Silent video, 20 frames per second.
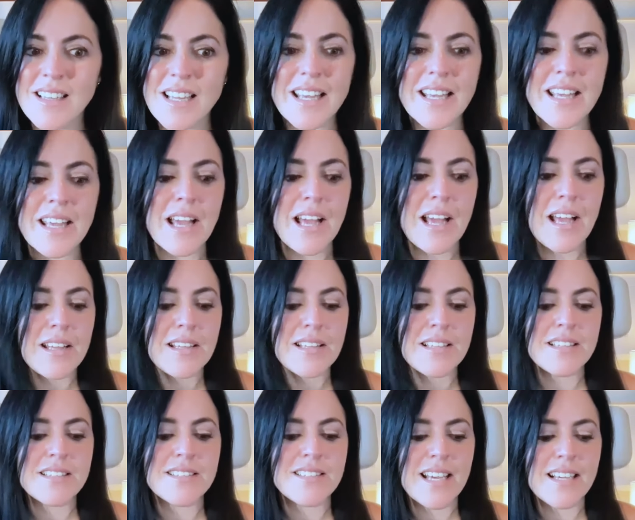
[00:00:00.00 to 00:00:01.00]
Like,
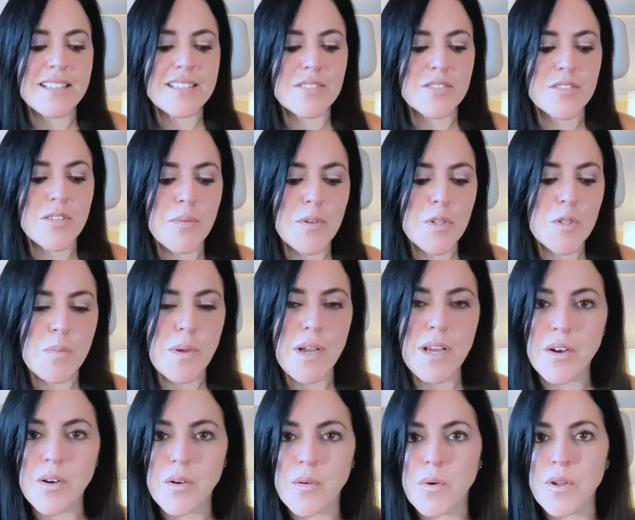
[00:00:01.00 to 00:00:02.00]
sex is so much
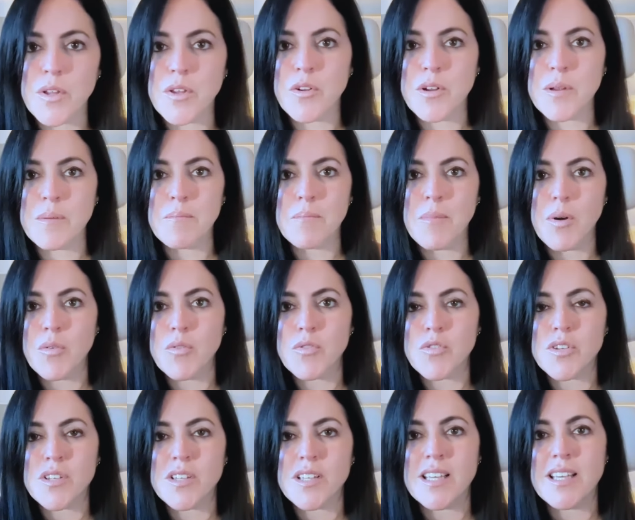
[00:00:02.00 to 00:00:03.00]
better when you're
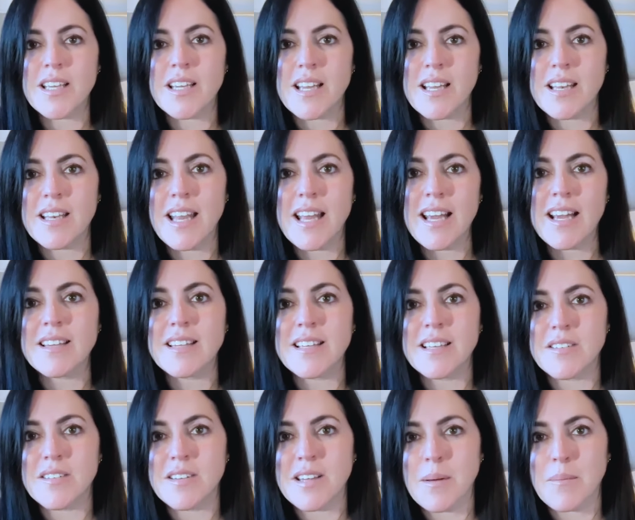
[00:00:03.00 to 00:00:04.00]
emotionally
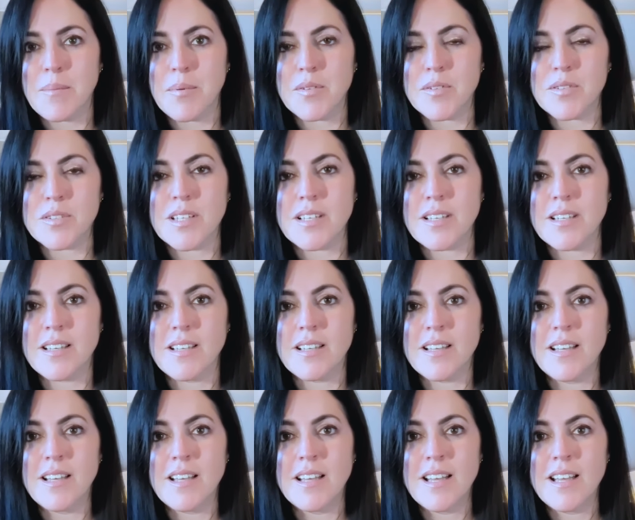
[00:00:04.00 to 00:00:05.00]
connected to that person.
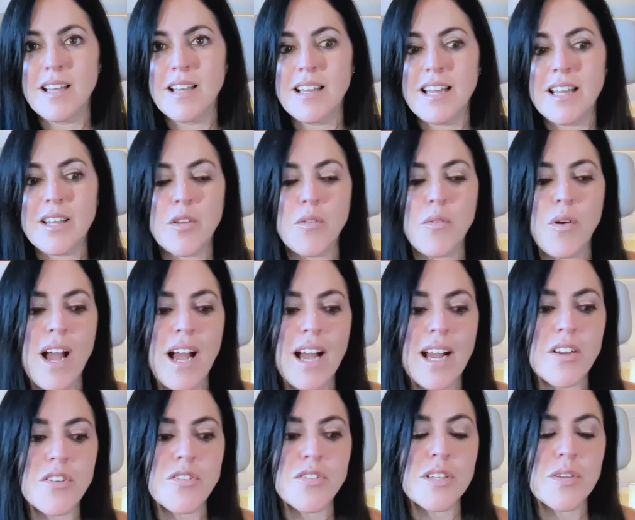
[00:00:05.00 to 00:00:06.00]
Like, you
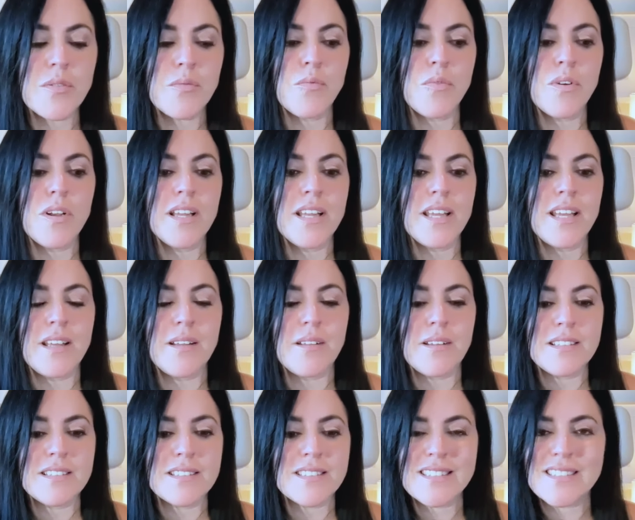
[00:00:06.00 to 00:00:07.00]
actually really
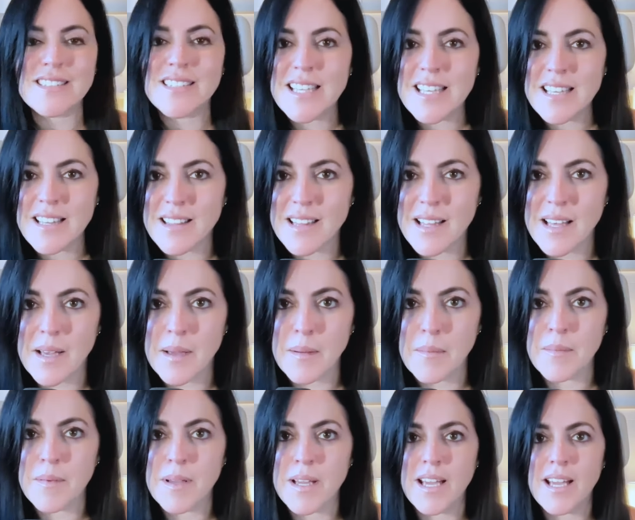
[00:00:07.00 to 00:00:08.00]
see
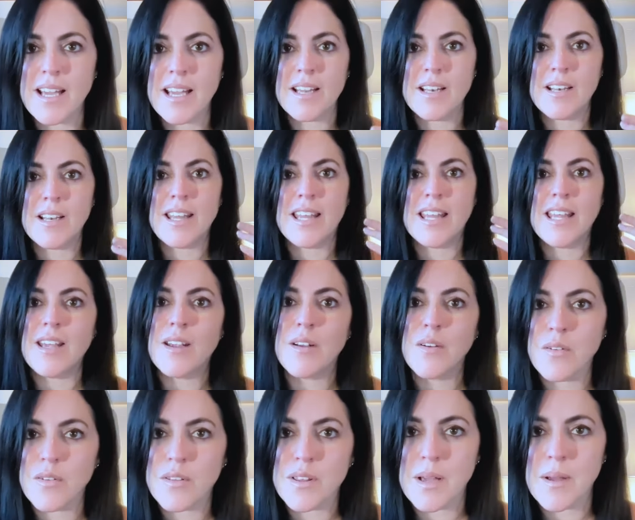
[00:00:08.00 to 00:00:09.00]
them and
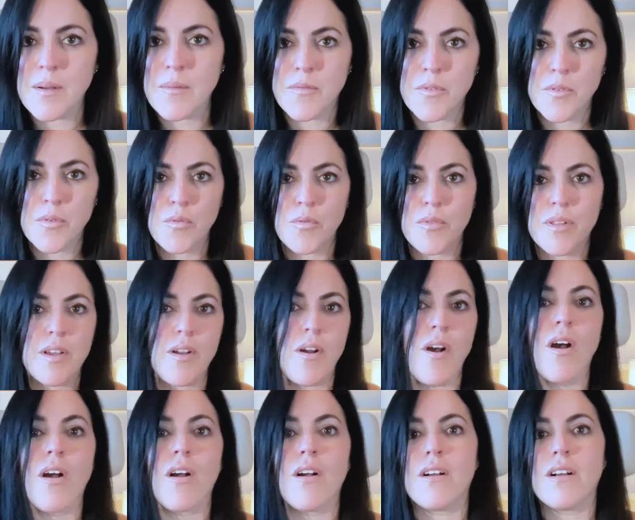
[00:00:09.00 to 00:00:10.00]
hear them for who they
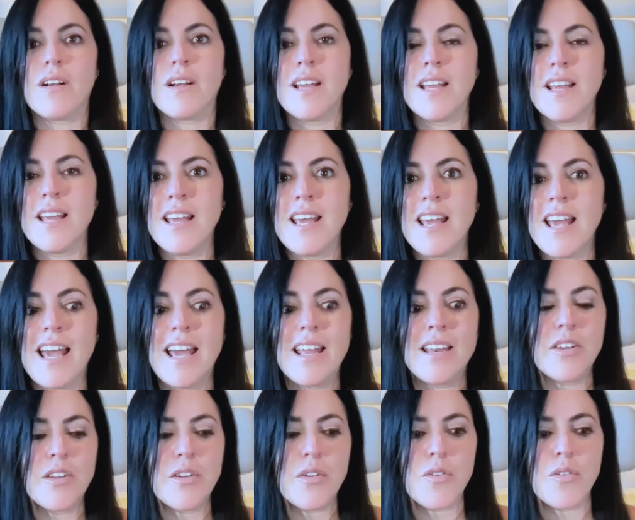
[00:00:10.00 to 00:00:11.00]
are,
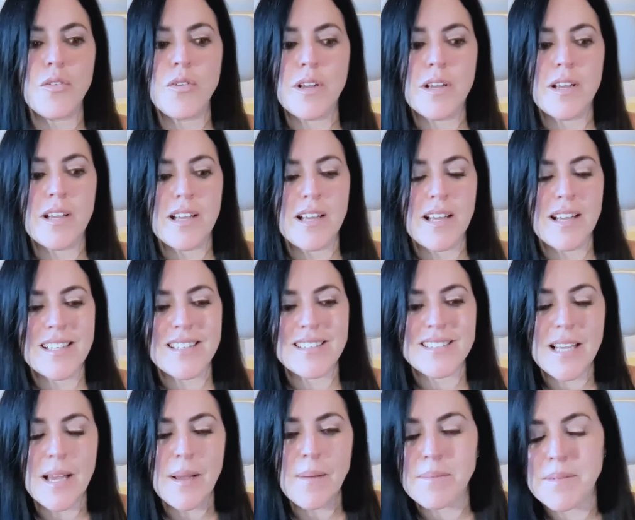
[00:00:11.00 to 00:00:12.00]
and you're
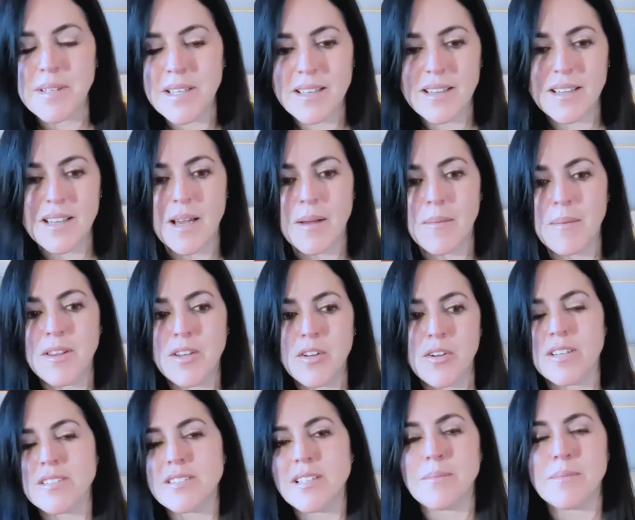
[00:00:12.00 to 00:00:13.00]
accepting them and
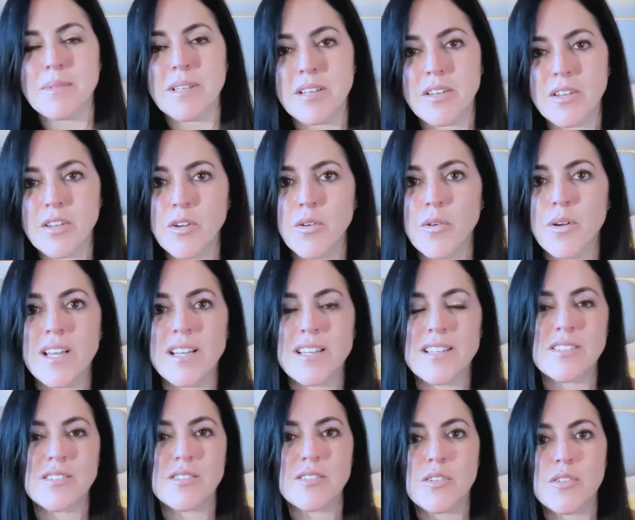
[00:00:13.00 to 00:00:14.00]
they're accepting you, and
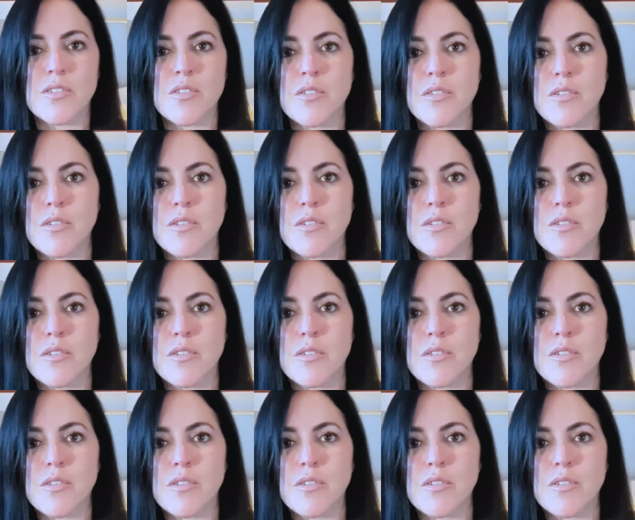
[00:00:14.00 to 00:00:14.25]
it's just